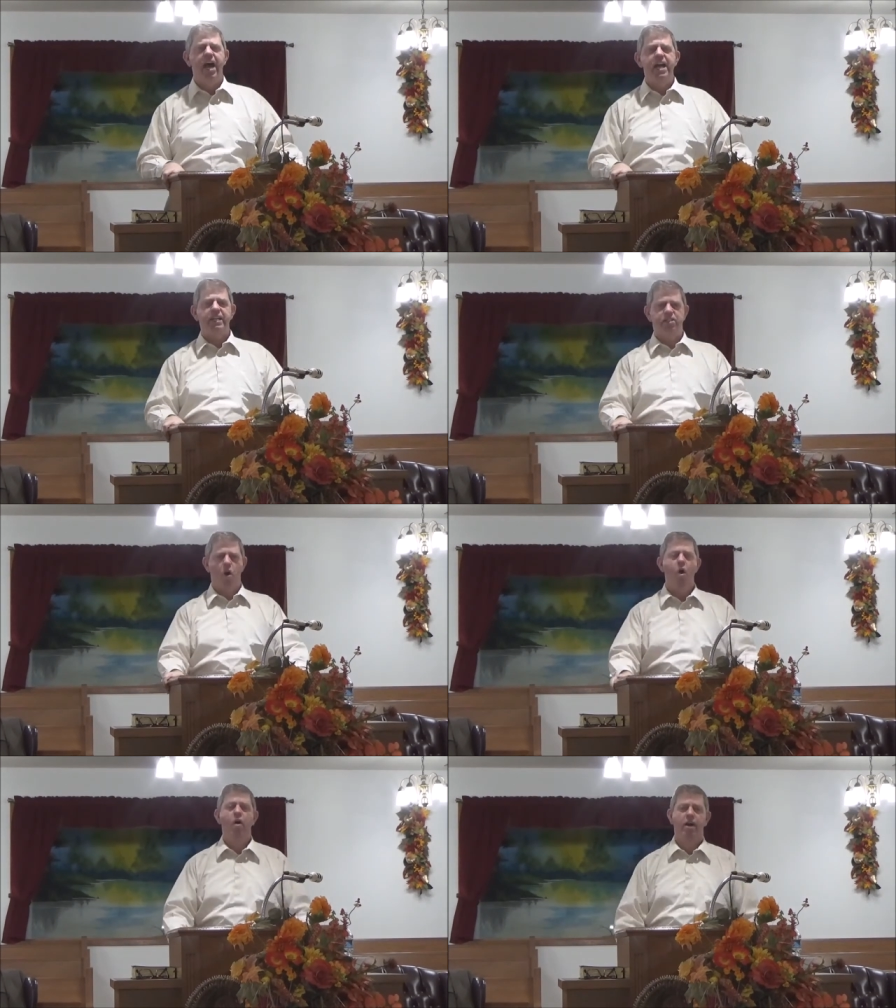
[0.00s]
day,
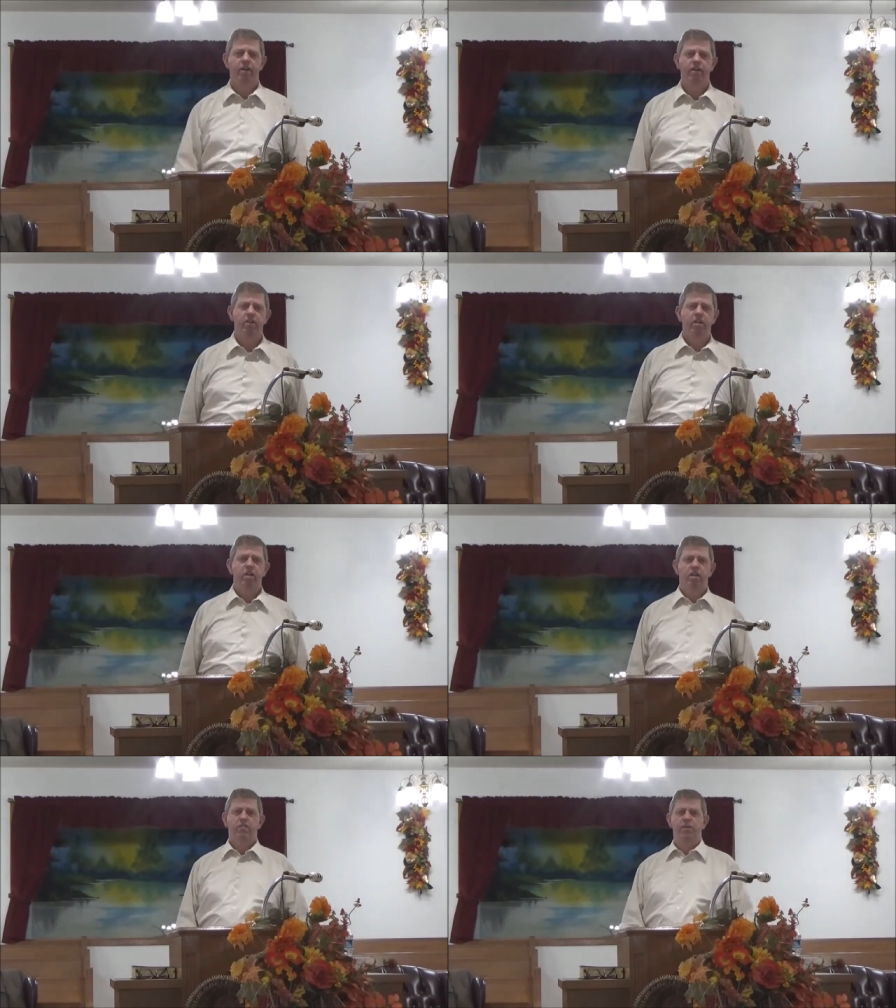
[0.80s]
torn
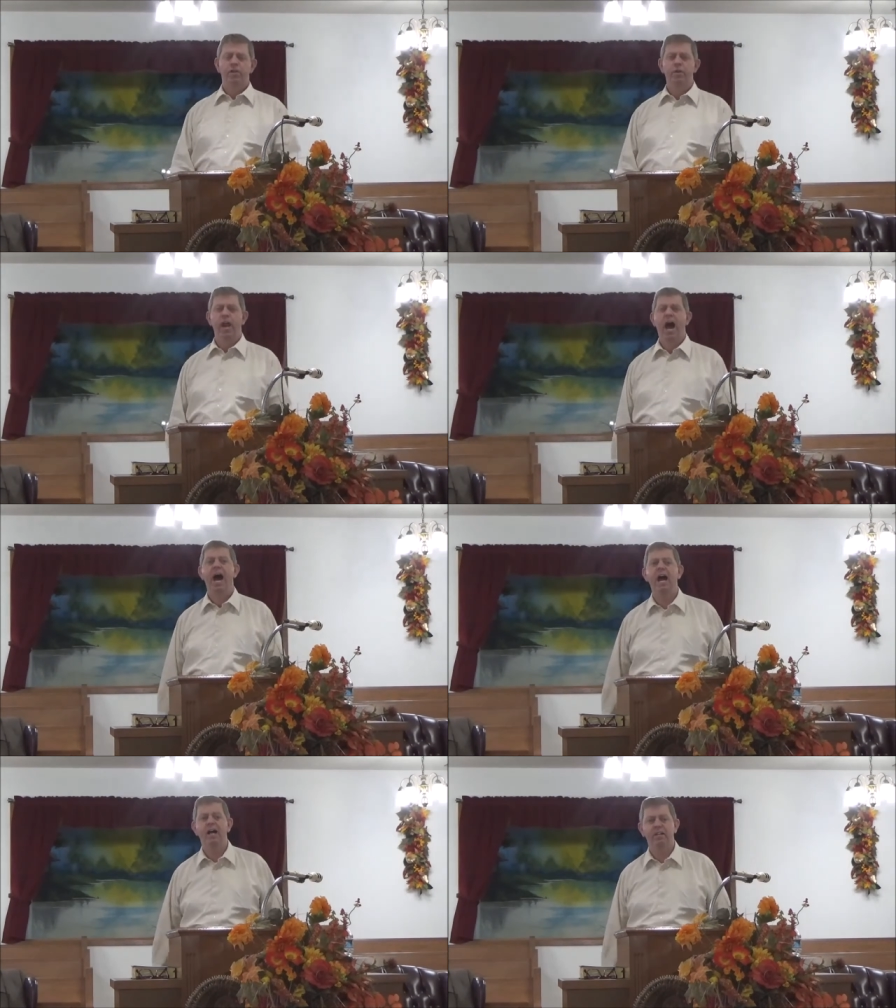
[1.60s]
for you and
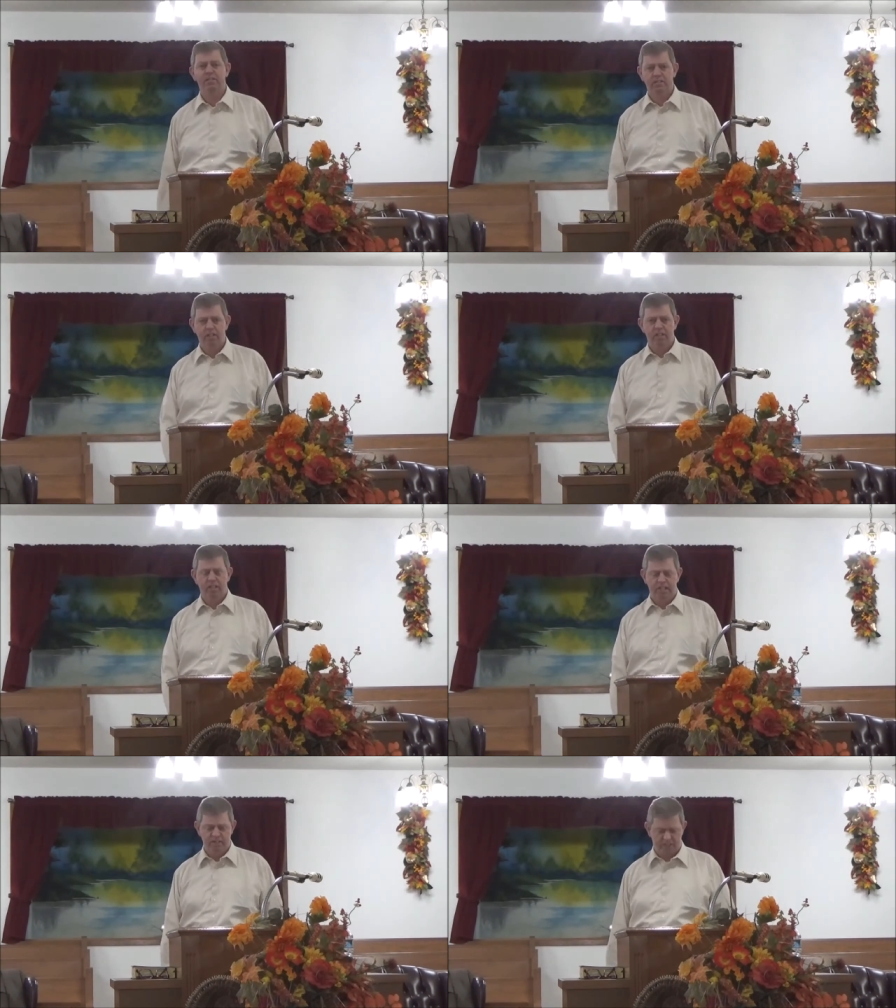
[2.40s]
I
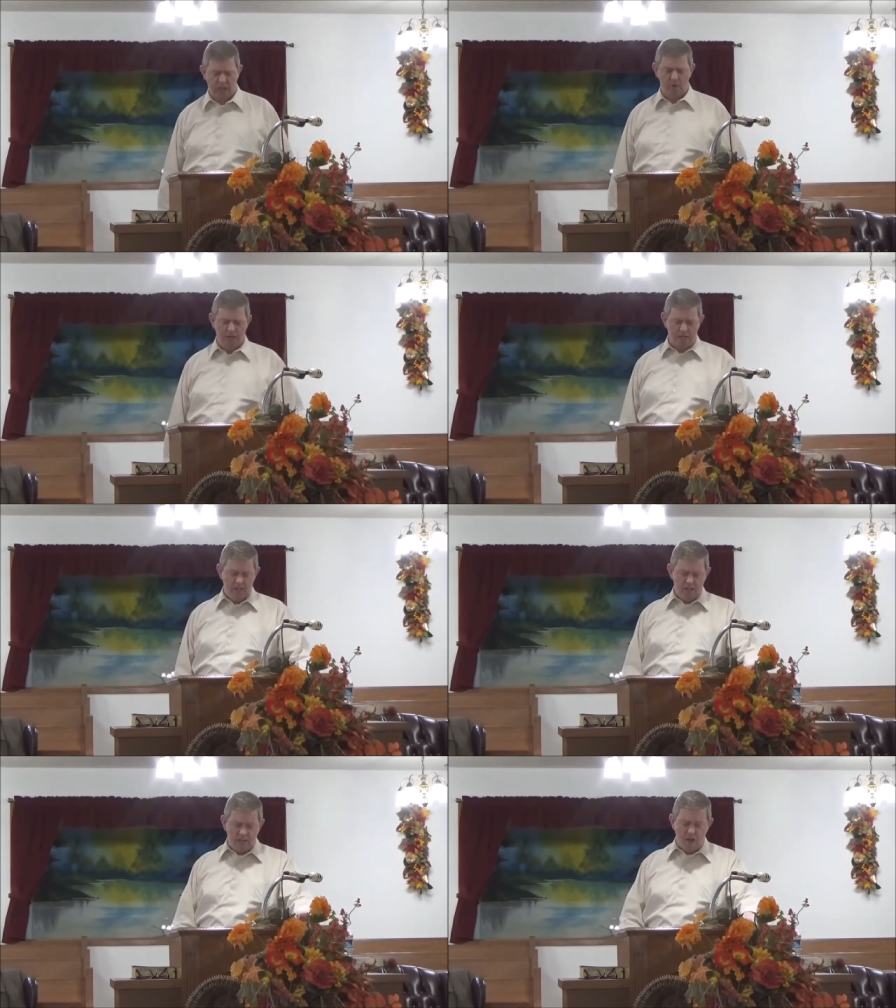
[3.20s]
so
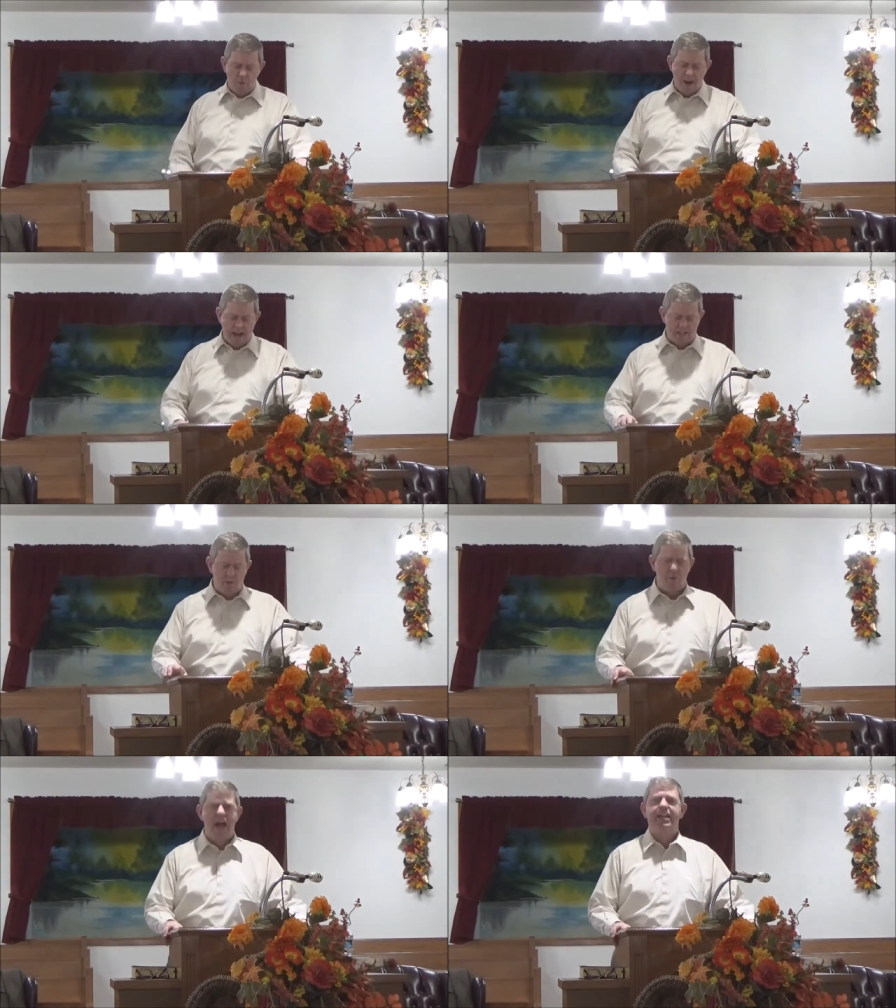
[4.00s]
that no man
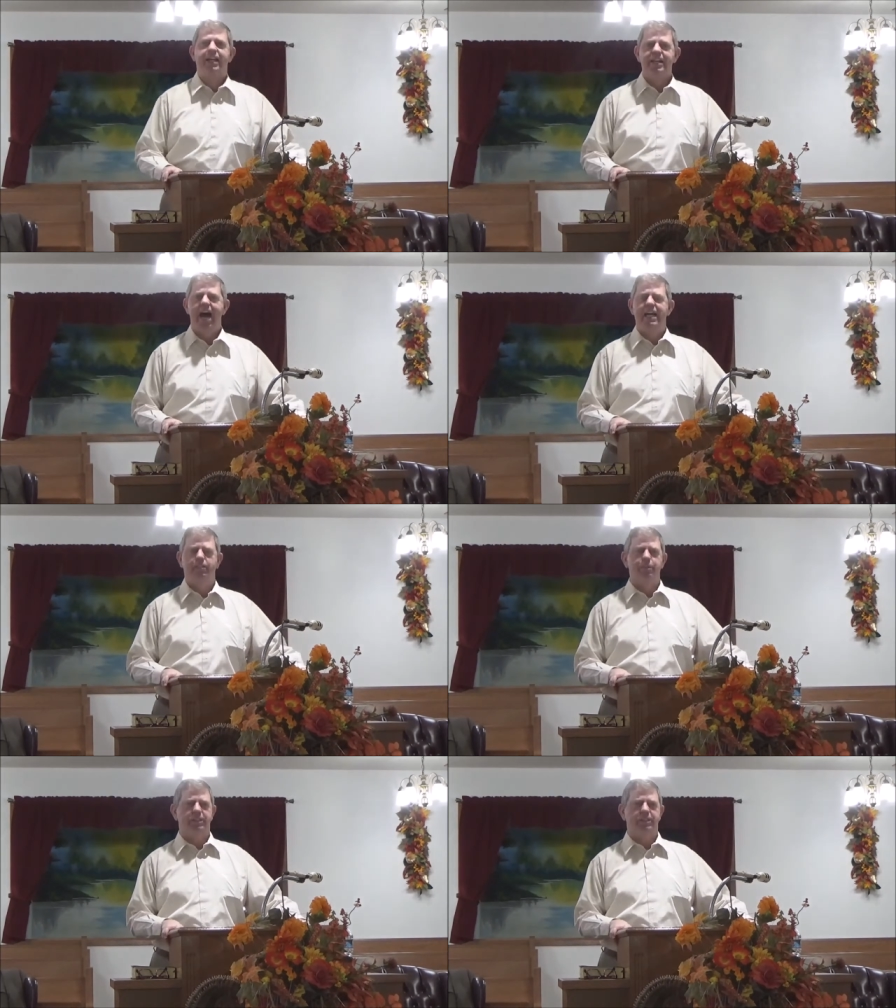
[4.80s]
can recognize him.